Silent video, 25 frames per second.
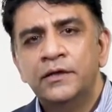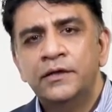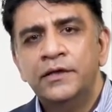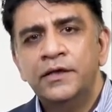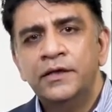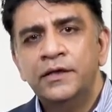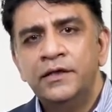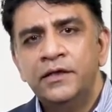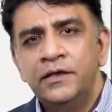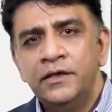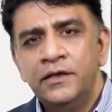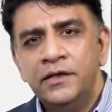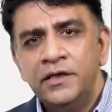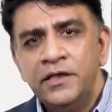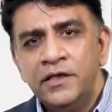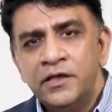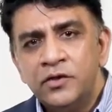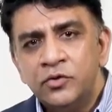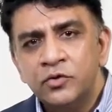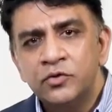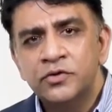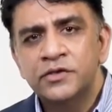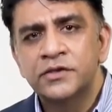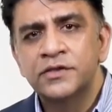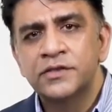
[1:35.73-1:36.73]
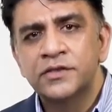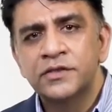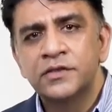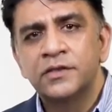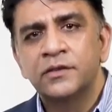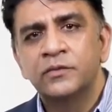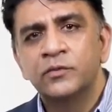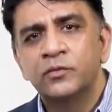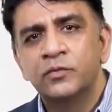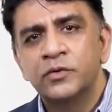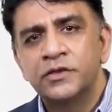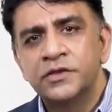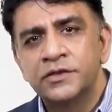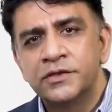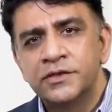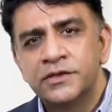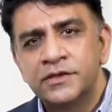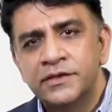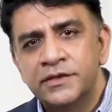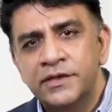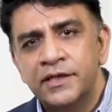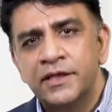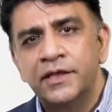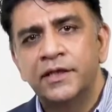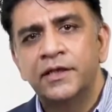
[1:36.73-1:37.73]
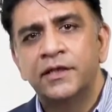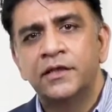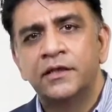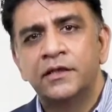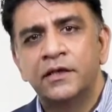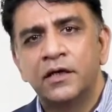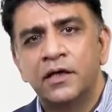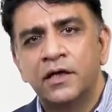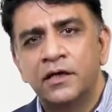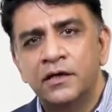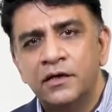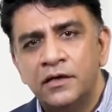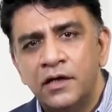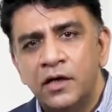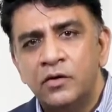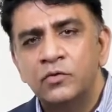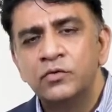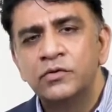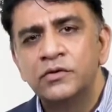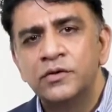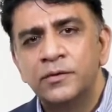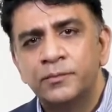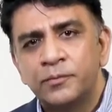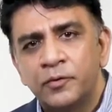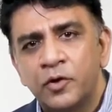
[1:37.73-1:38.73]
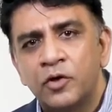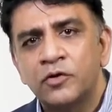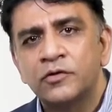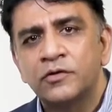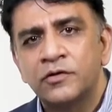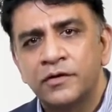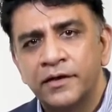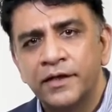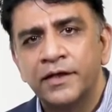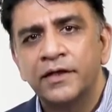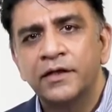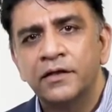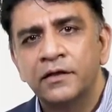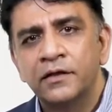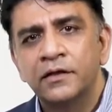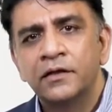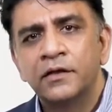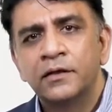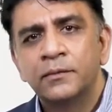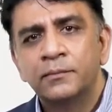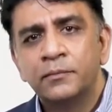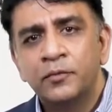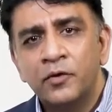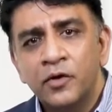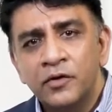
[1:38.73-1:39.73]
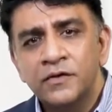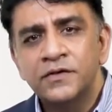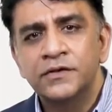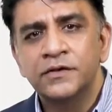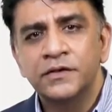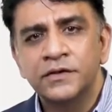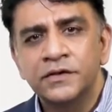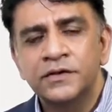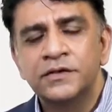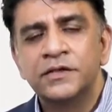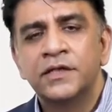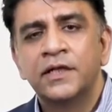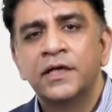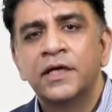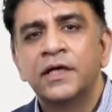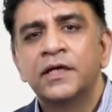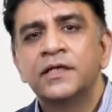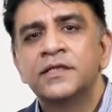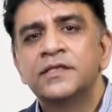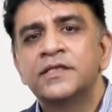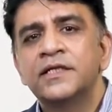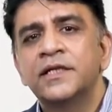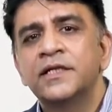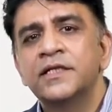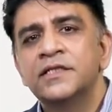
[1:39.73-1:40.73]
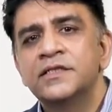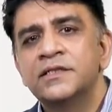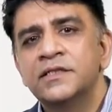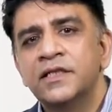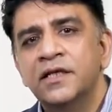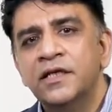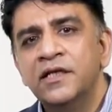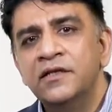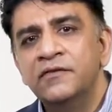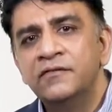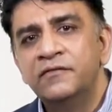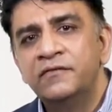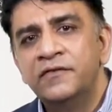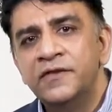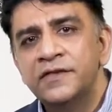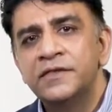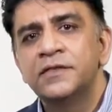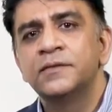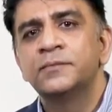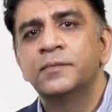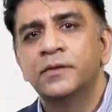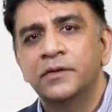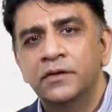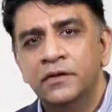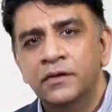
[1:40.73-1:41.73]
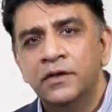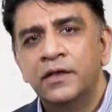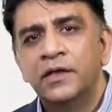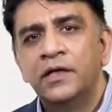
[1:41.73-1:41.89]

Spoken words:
the ecosystem which is there around the proctoring process stays invisible